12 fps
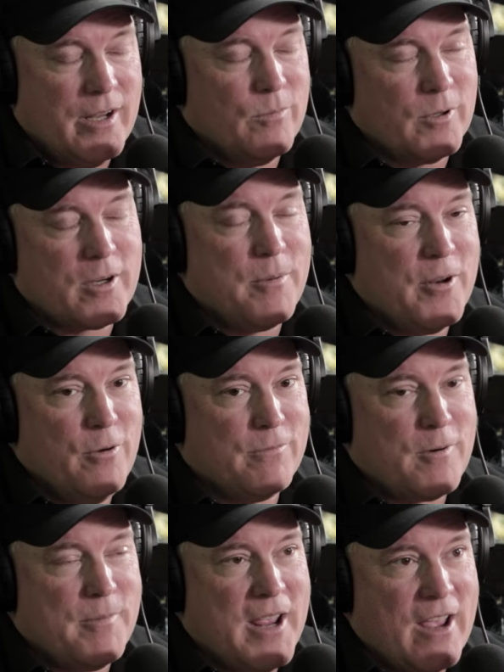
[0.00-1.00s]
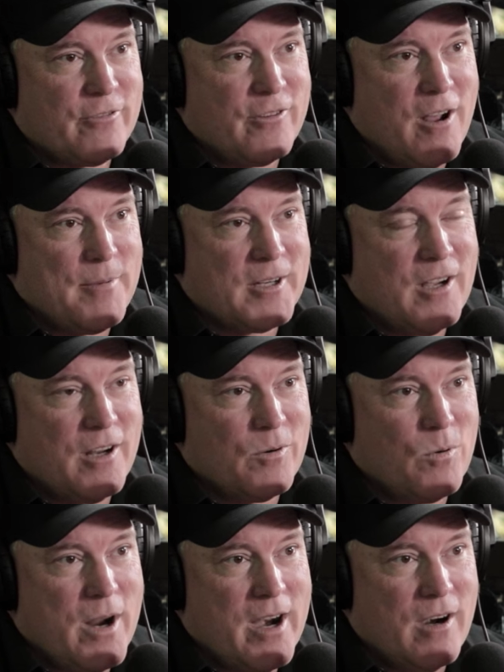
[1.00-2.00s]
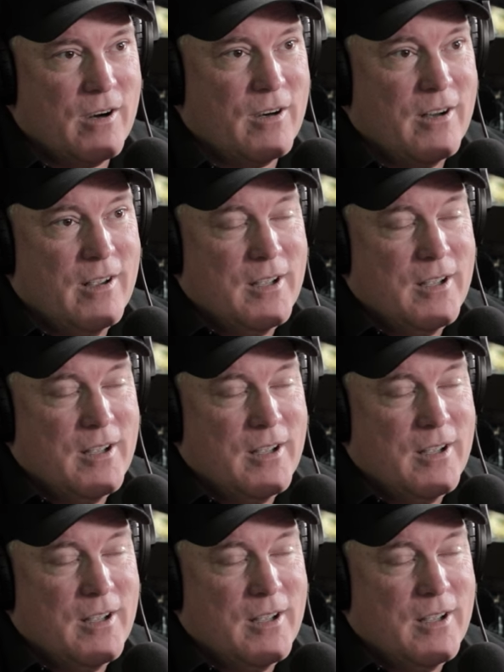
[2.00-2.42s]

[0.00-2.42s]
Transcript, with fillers: and we're coming to you from the Astronomicon, where